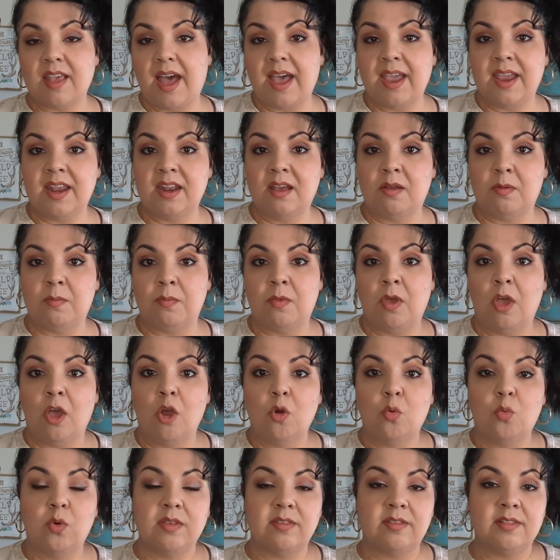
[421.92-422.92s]
item
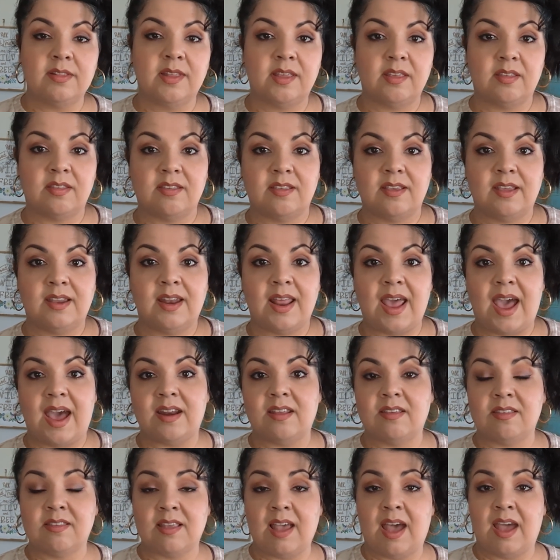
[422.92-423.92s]
was listed at
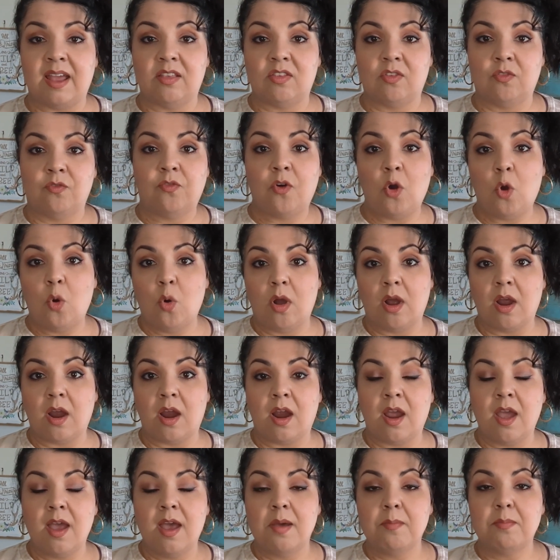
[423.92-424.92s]
a size
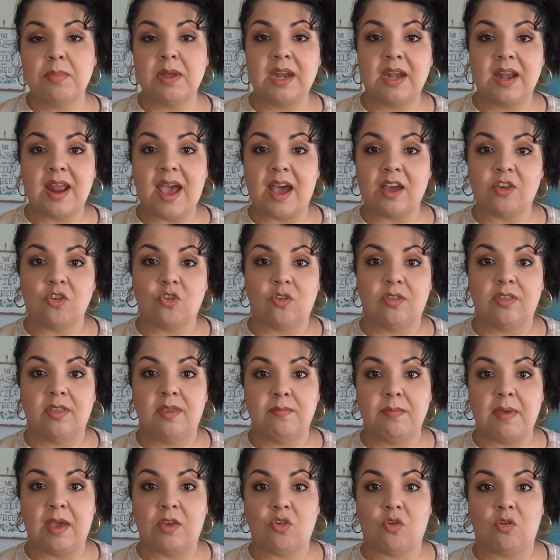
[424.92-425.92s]
4 but it actually
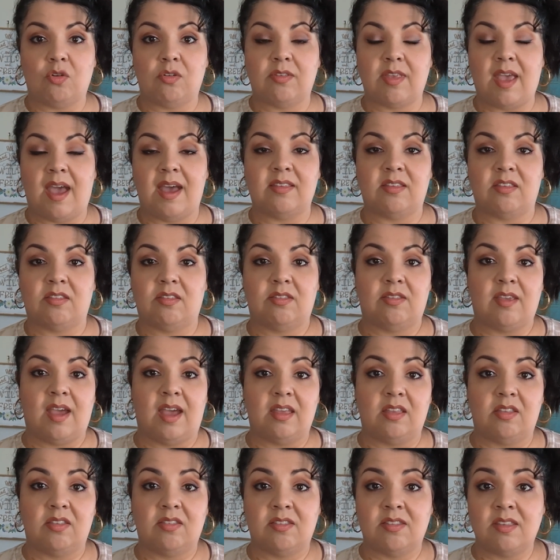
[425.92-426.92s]
measures as a
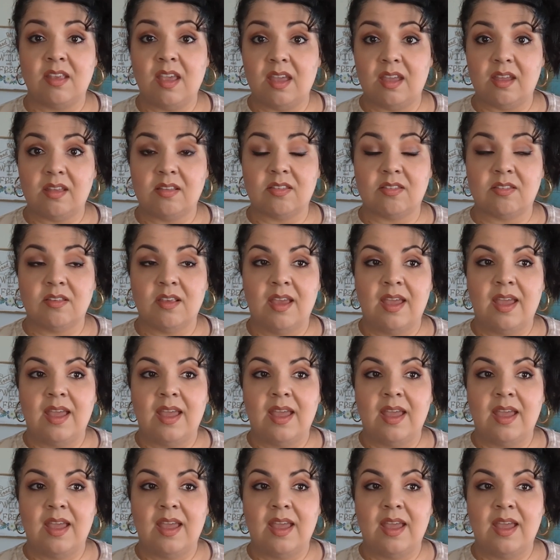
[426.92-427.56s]
size 6,